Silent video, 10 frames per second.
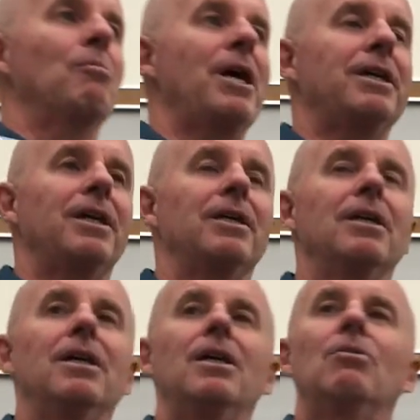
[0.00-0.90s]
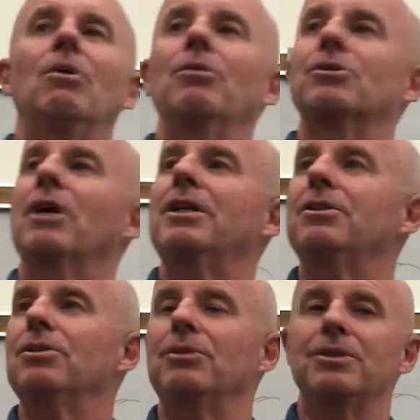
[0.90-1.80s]
making, what we're trying
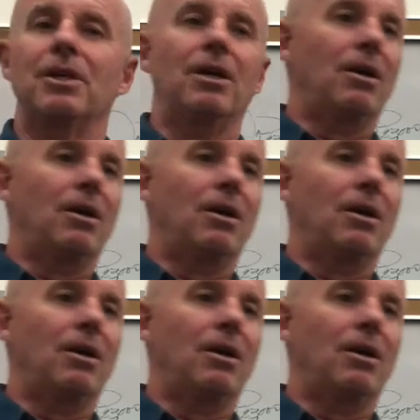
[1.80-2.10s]
to do is